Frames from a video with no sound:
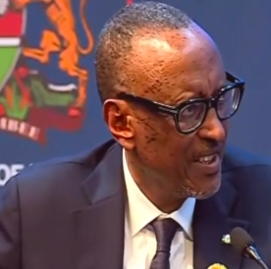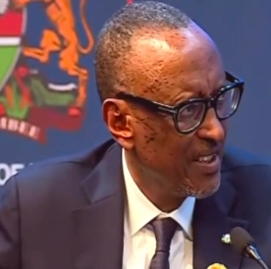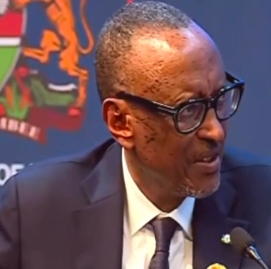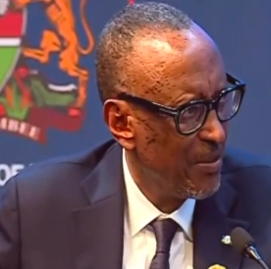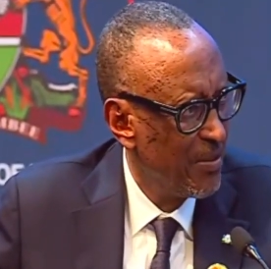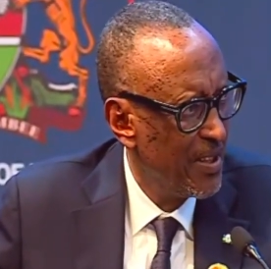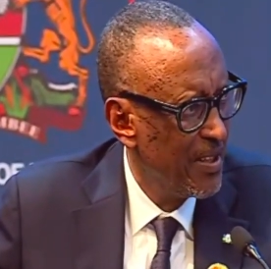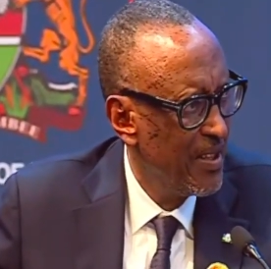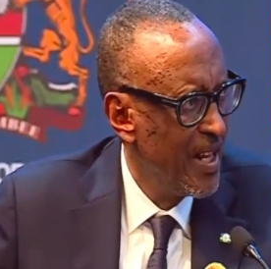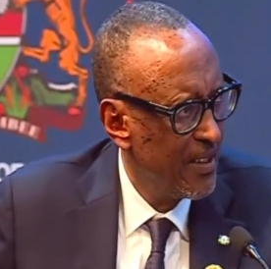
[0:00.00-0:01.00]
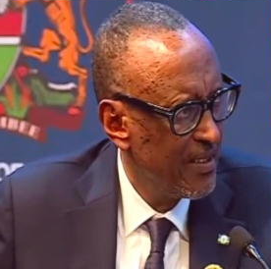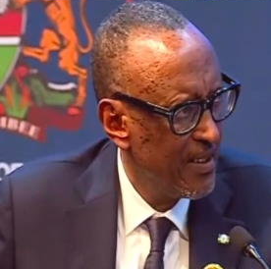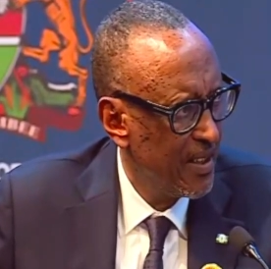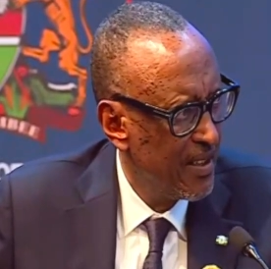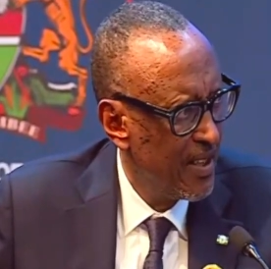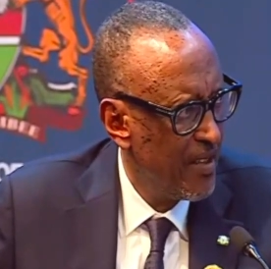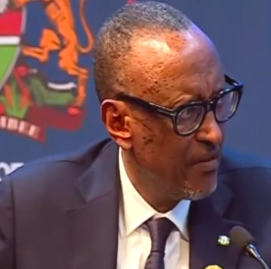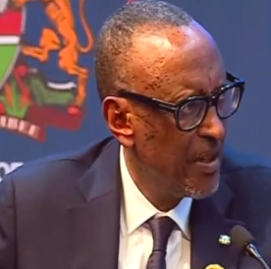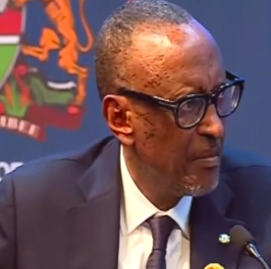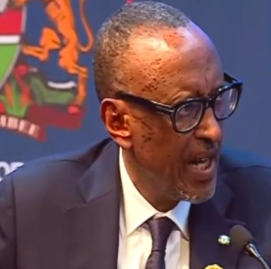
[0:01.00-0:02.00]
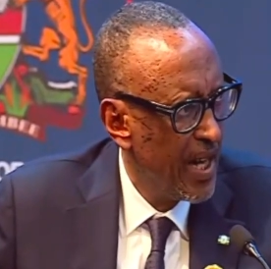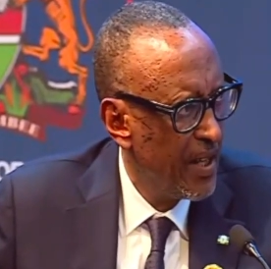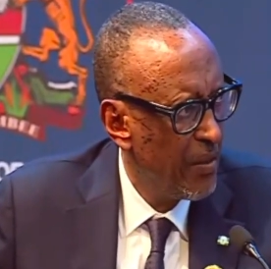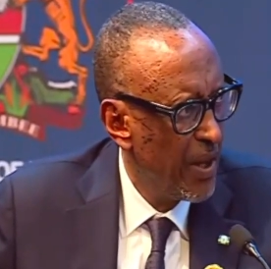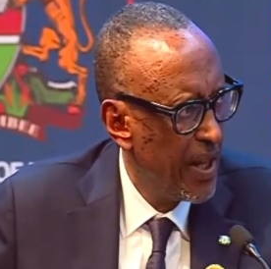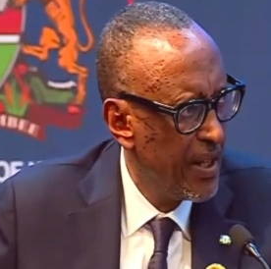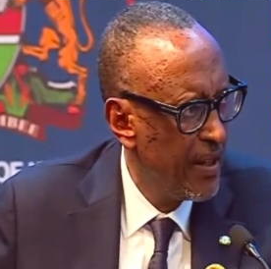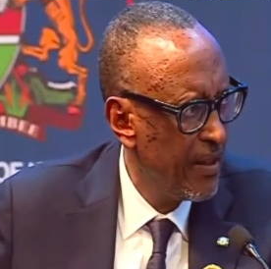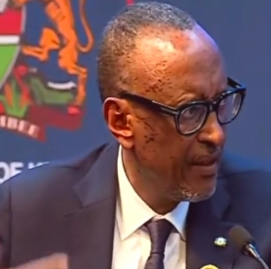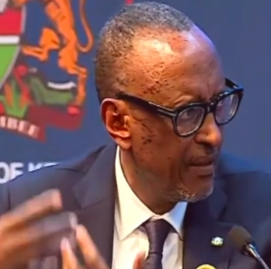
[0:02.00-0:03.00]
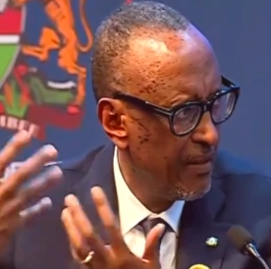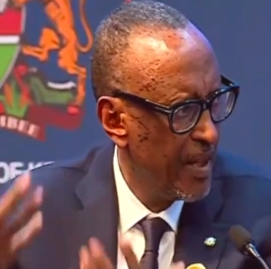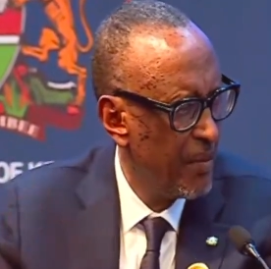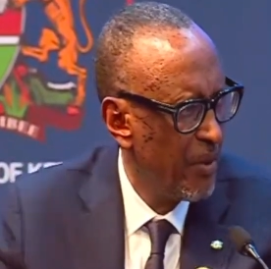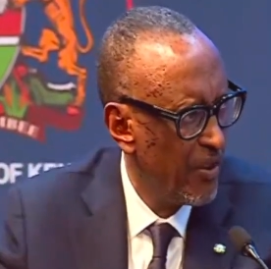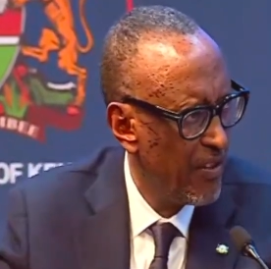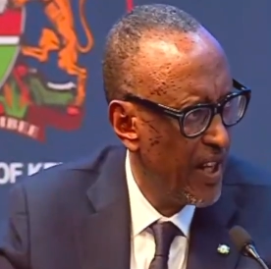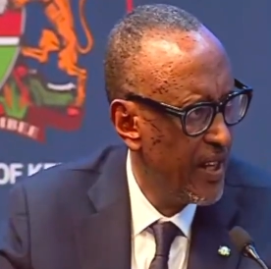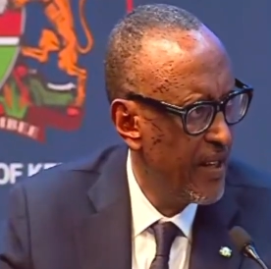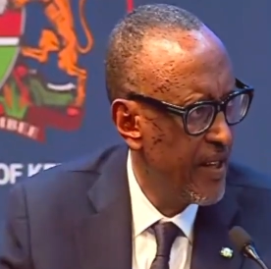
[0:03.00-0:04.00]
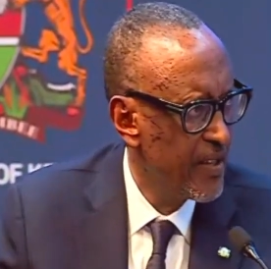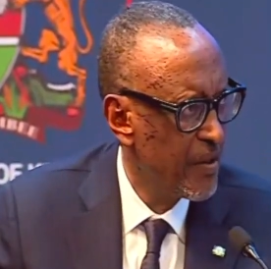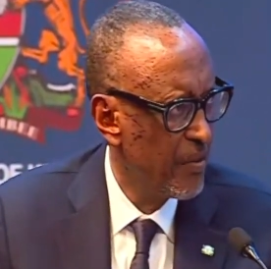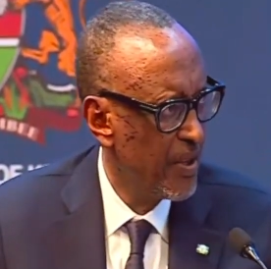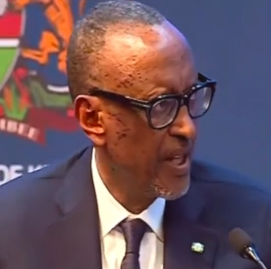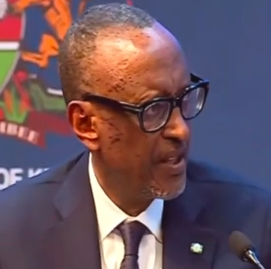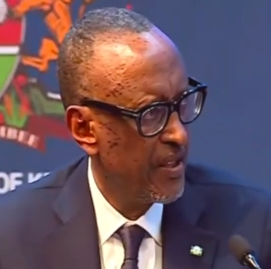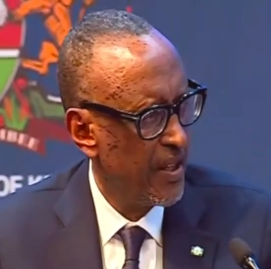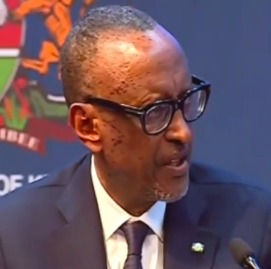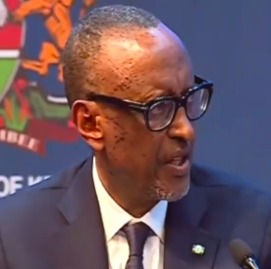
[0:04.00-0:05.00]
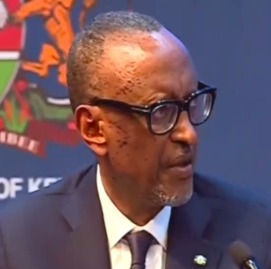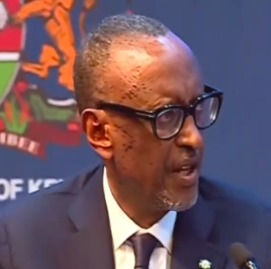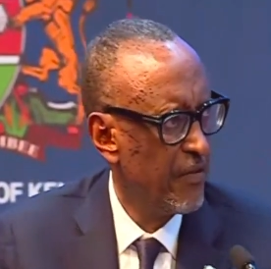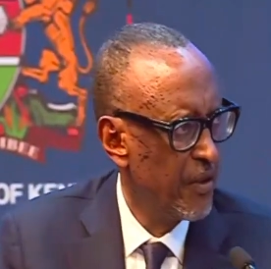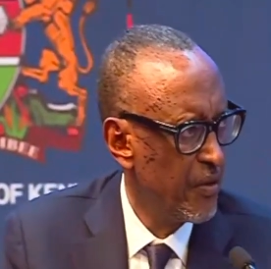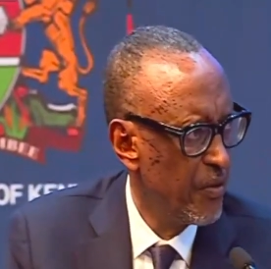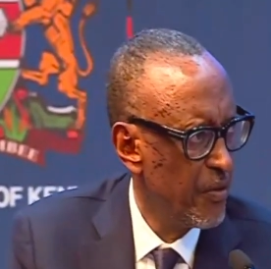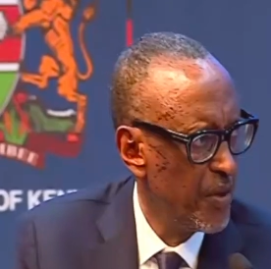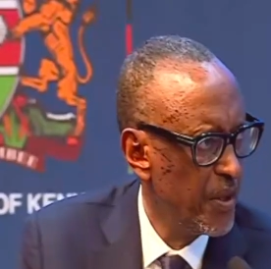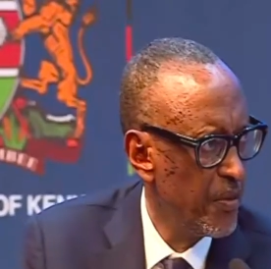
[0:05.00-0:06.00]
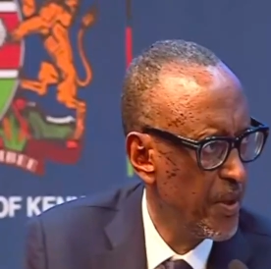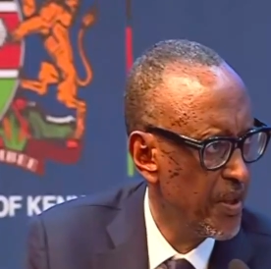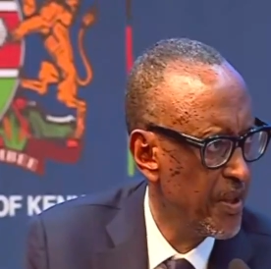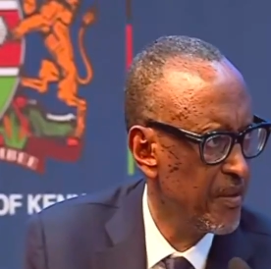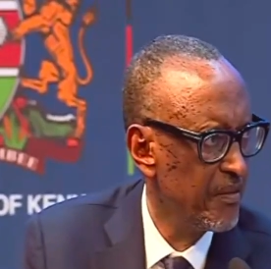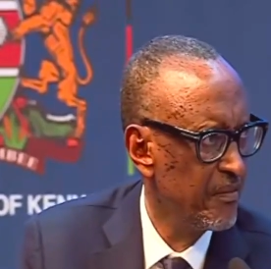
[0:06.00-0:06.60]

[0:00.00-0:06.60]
So what did the architect have in mind when they provided us with the architecture we have to deal with?